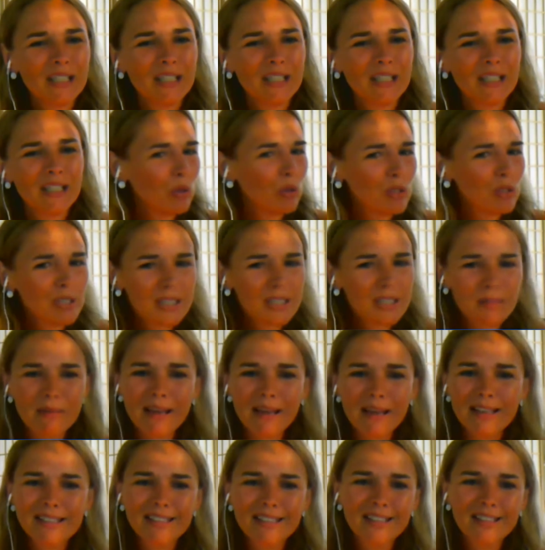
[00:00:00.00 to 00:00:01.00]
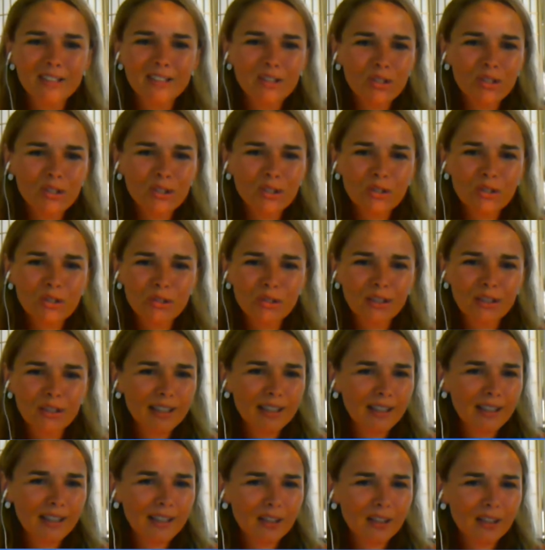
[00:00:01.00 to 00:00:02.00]
emergency medicine,
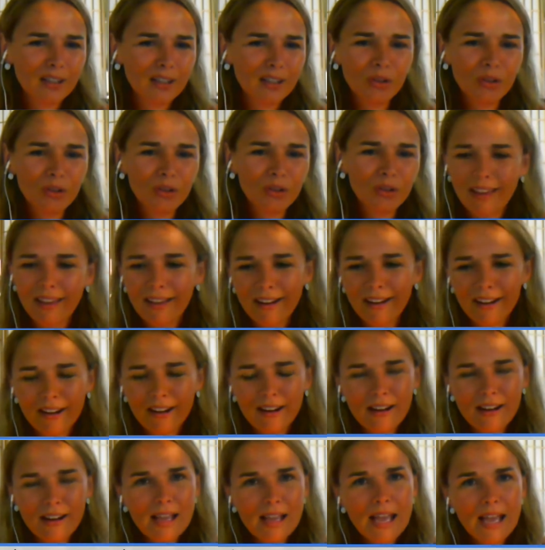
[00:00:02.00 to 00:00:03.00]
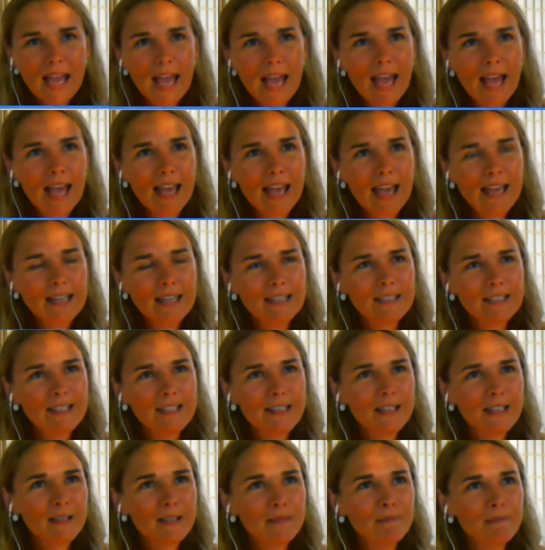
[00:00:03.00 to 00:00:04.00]
surgery, and critical care, and
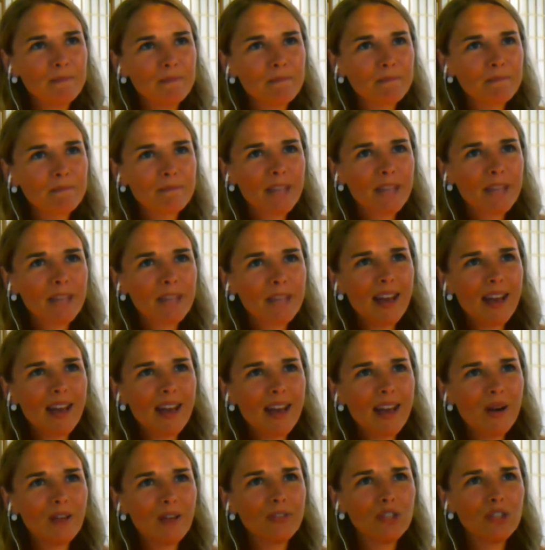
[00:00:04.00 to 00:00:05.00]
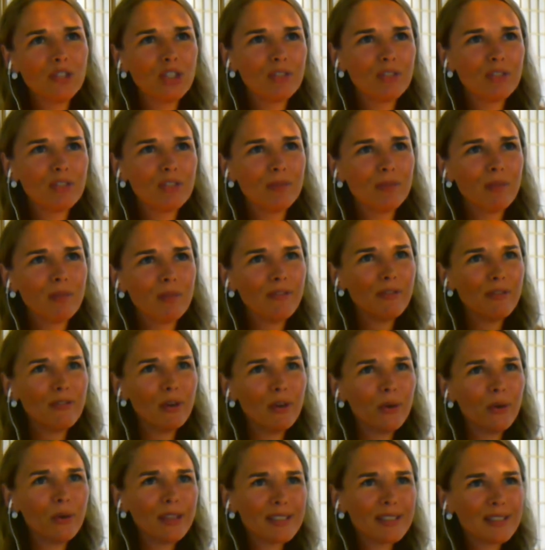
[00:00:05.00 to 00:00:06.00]
um, and now I've shifted my
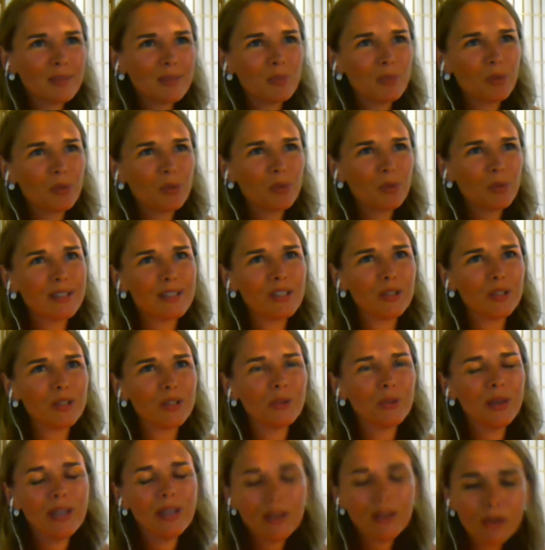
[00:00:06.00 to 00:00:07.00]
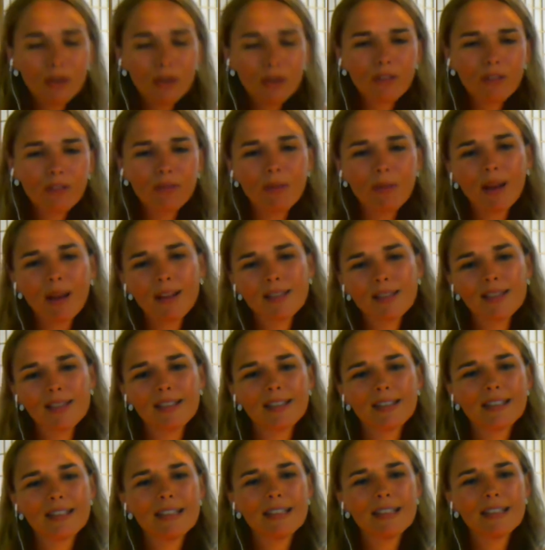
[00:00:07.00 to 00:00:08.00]
focus more into integrative
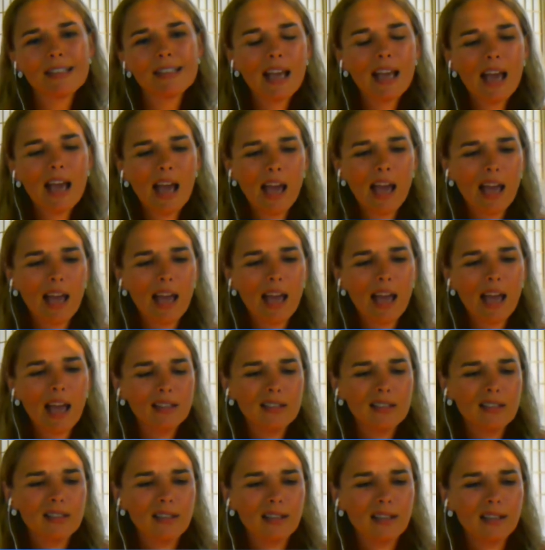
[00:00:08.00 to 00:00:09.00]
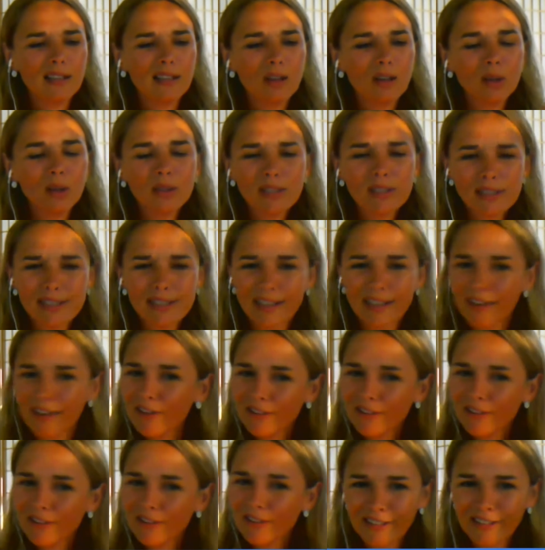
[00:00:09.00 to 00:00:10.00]
medicine and uh, holistic
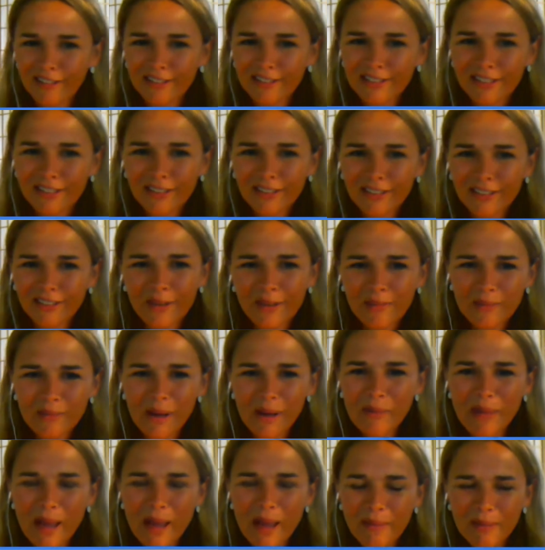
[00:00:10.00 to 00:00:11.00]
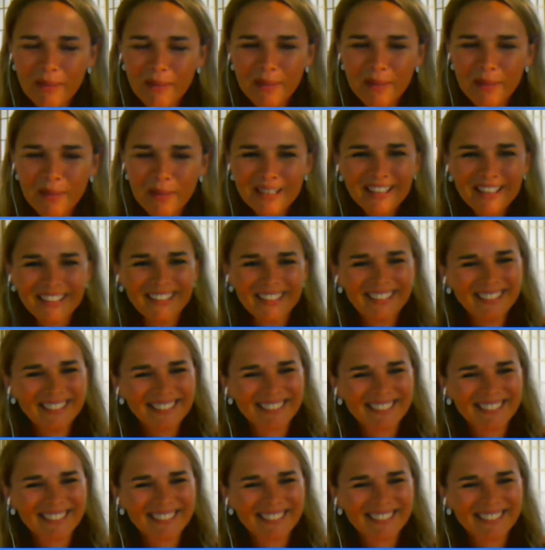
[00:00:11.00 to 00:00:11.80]
healthcare. So I'm, I'm happy to be here.